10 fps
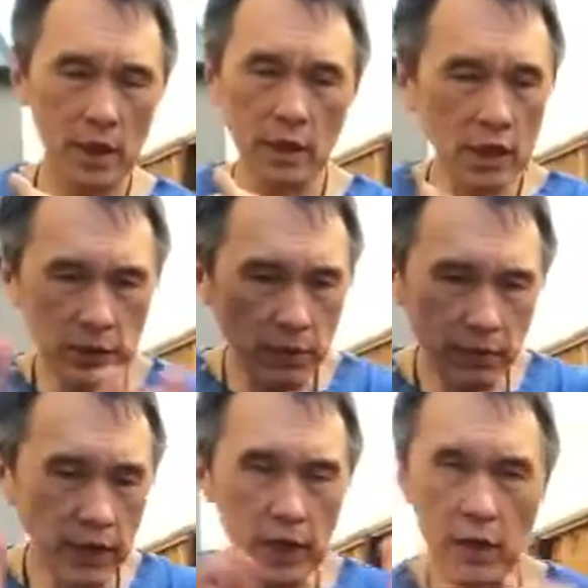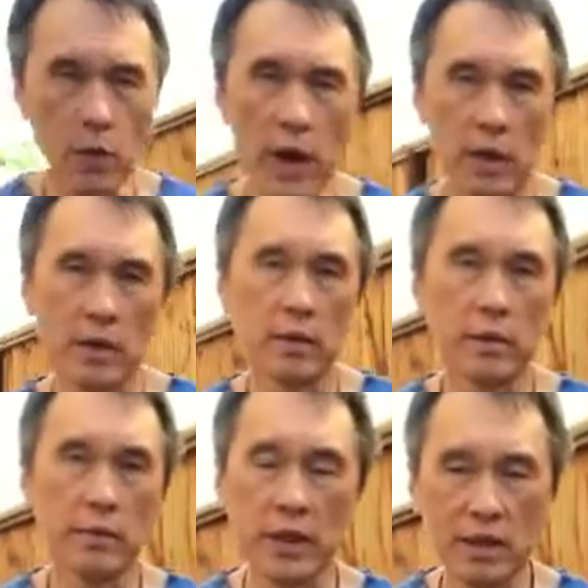and does perfectly well
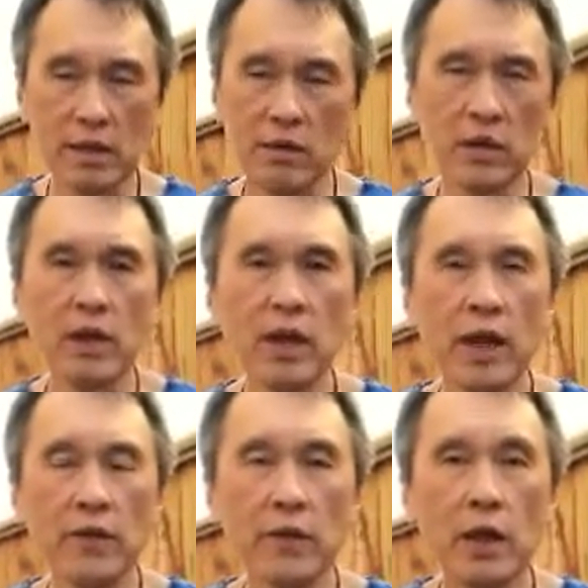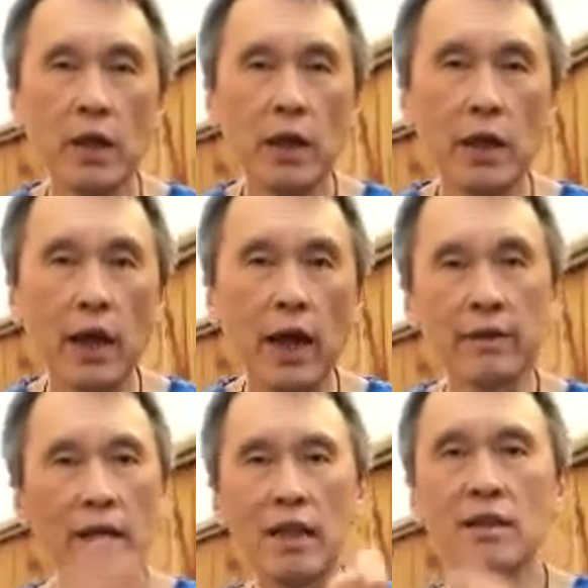because in real life
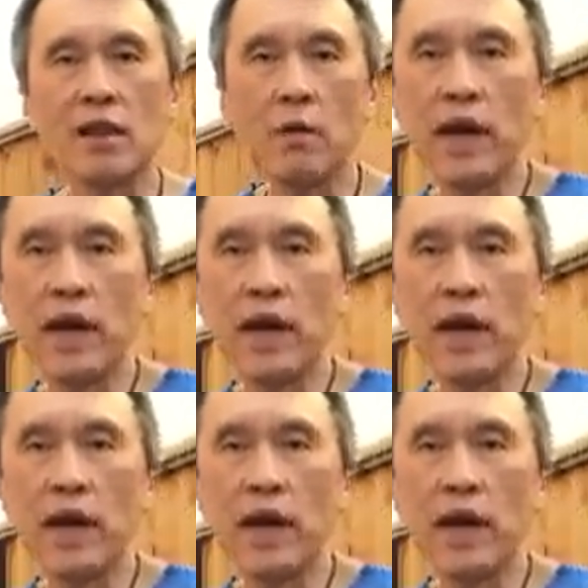and Tan Sao